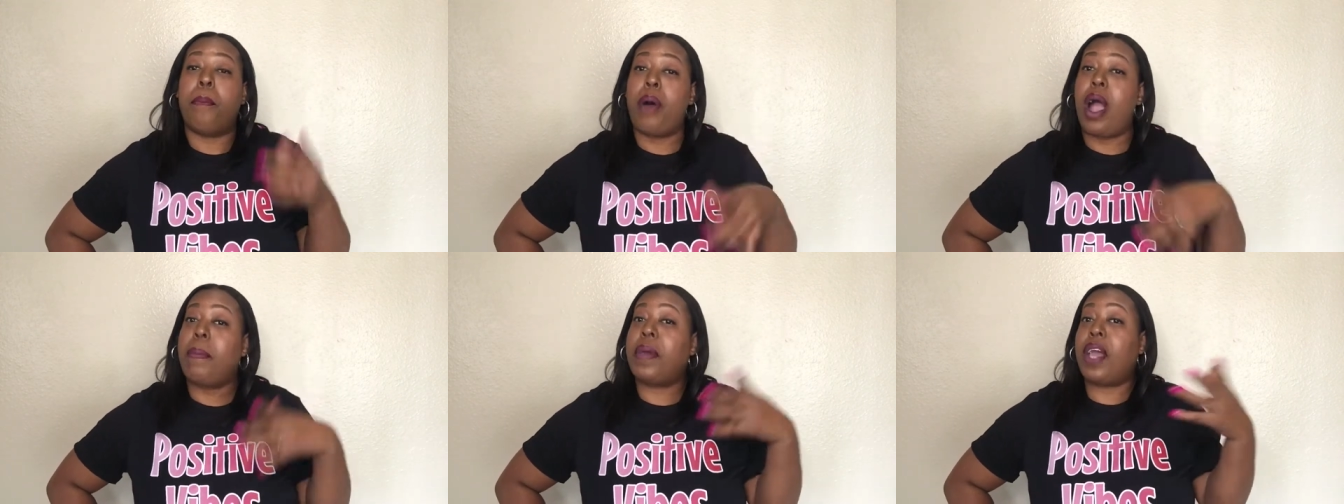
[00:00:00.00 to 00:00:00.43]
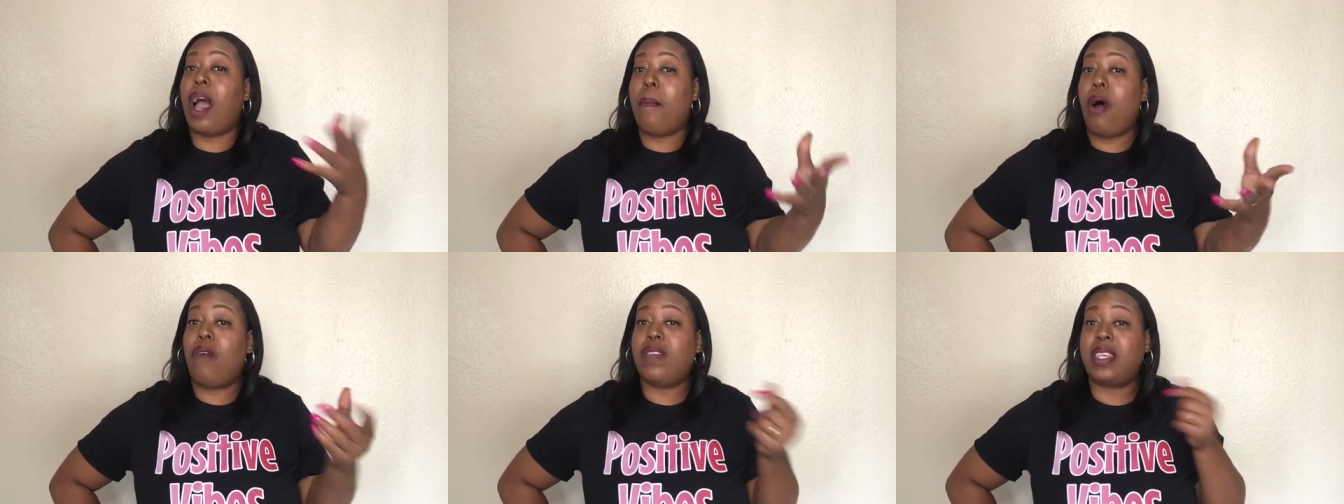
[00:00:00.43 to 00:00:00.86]
Barbie
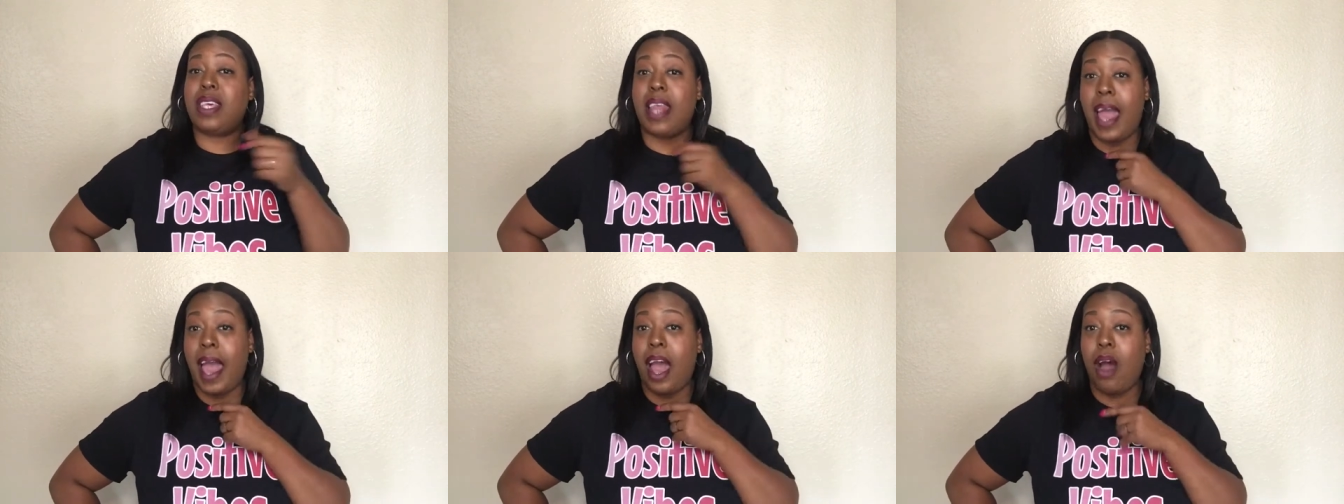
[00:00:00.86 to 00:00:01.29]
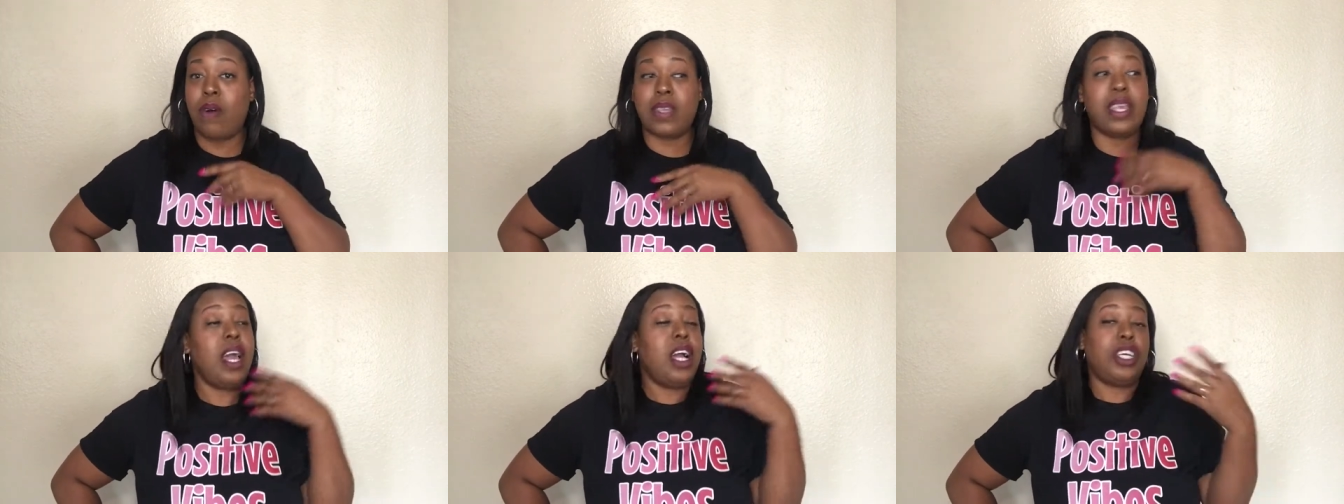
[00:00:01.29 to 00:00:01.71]
come over to the
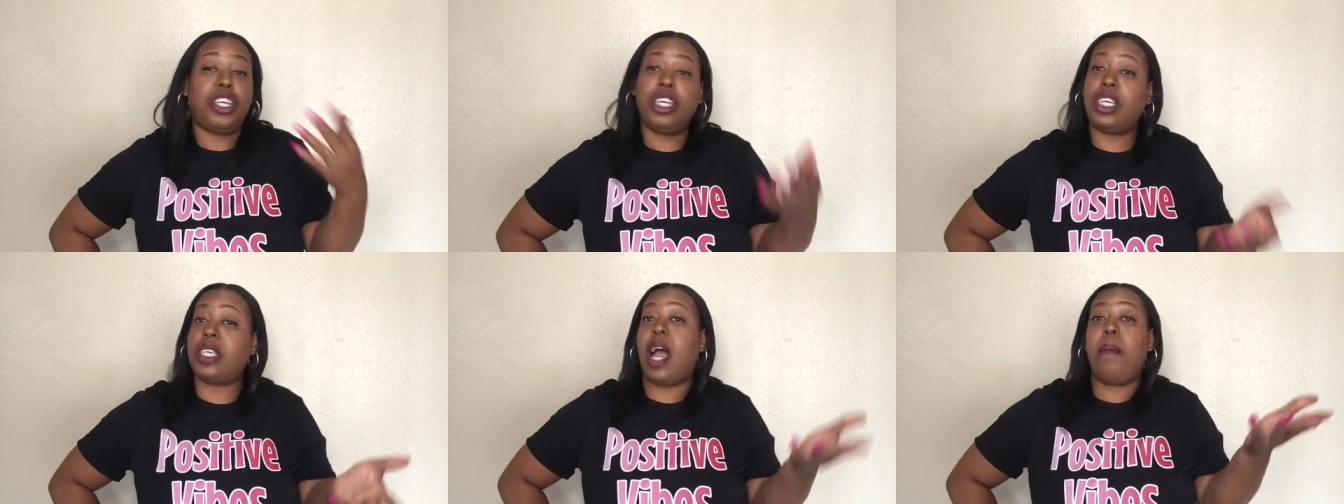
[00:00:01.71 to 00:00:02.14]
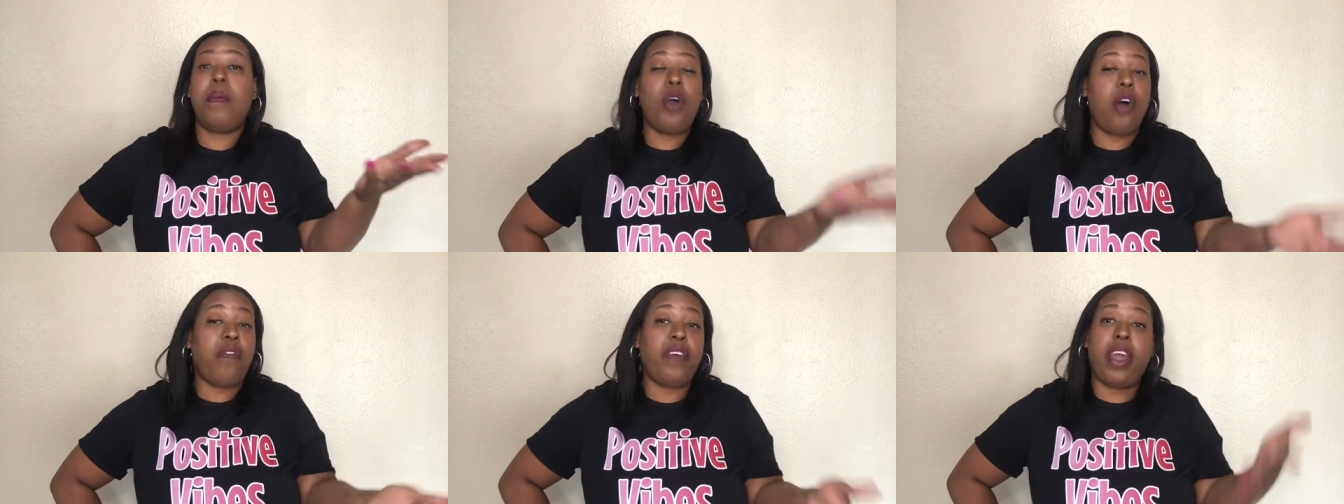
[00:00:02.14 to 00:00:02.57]
house. She's coming
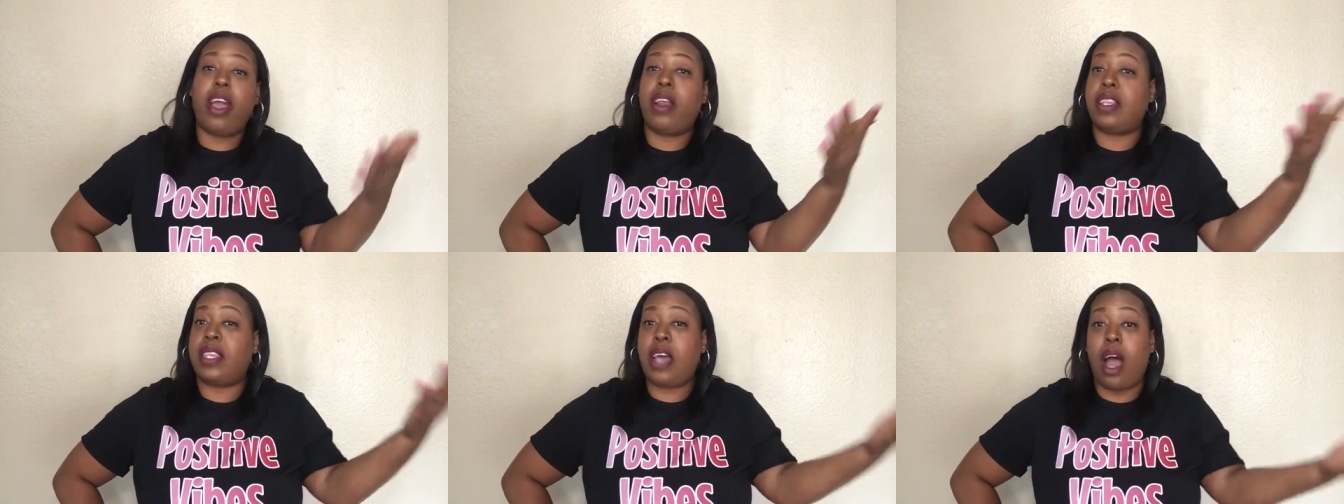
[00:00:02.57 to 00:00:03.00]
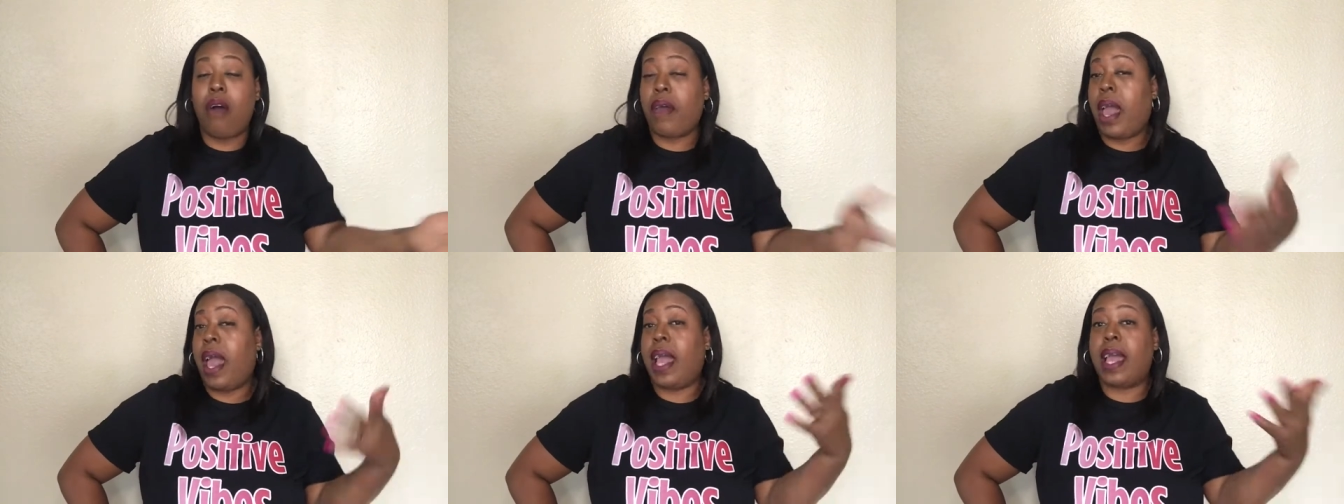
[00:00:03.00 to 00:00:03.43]
over there to
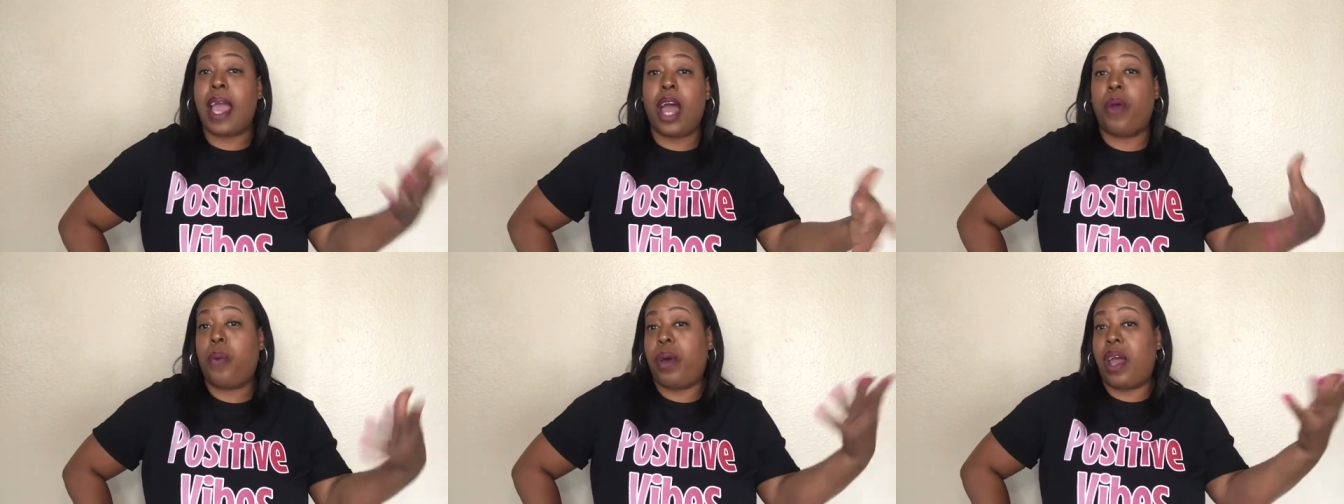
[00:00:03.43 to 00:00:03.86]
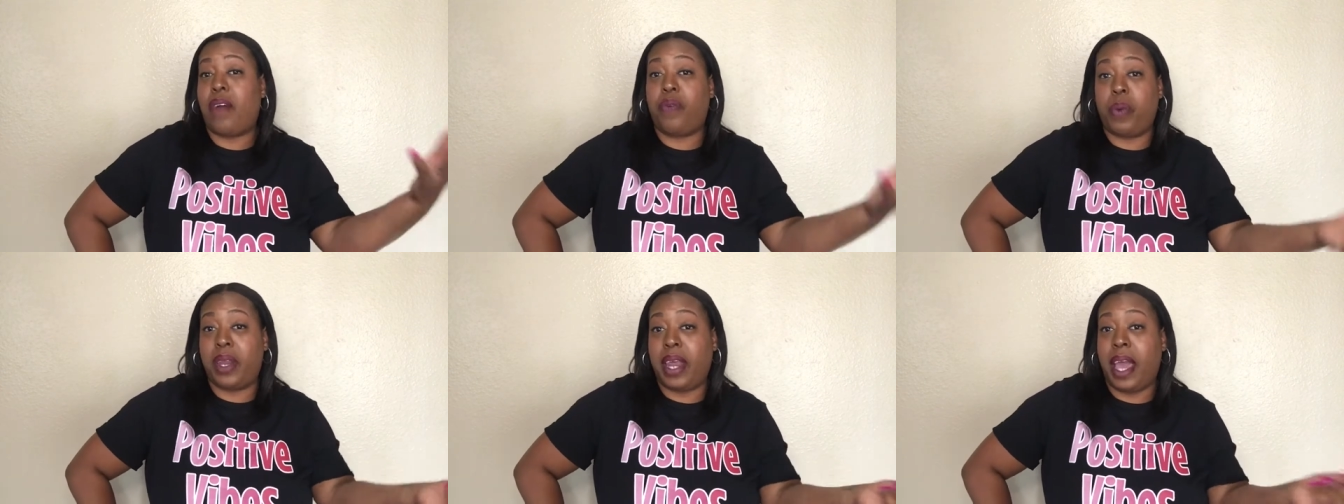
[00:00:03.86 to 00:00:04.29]
talk, hang out or
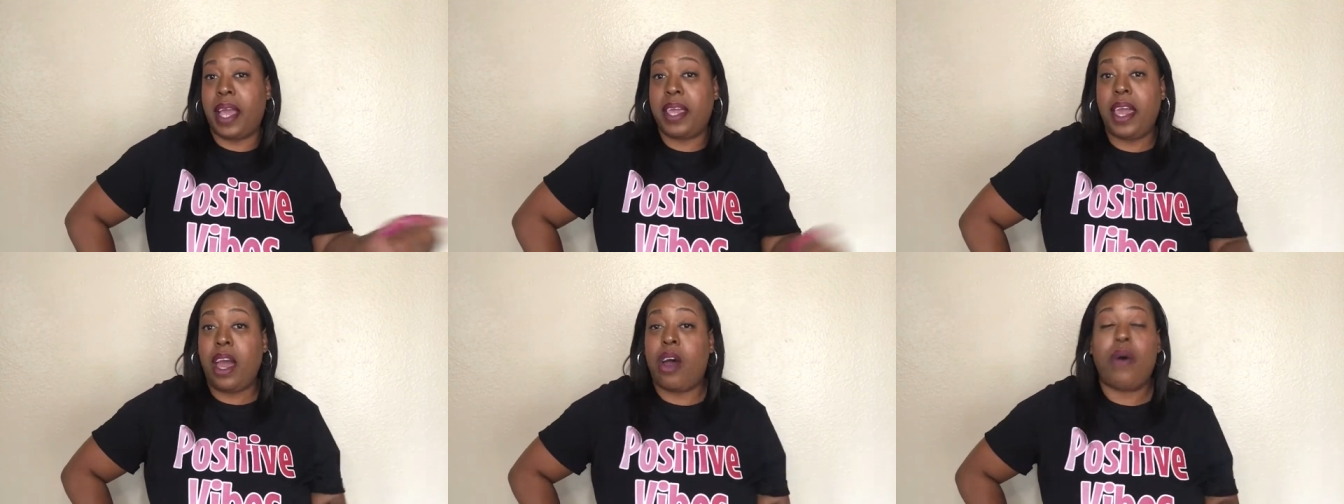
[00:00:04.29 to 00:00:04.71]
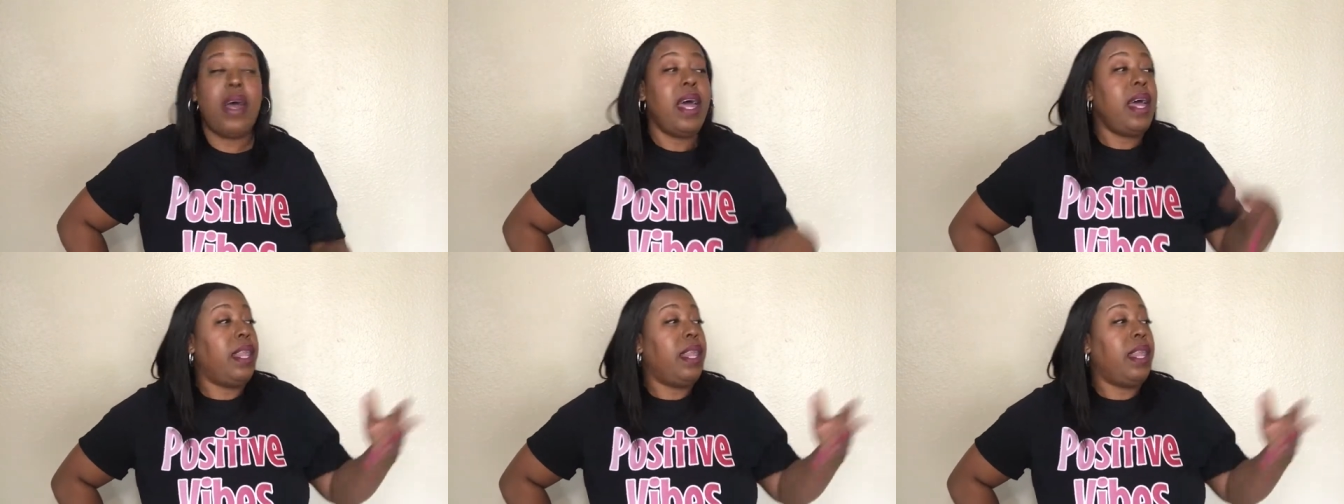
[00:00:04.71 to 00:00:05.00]
whatever with Danielle.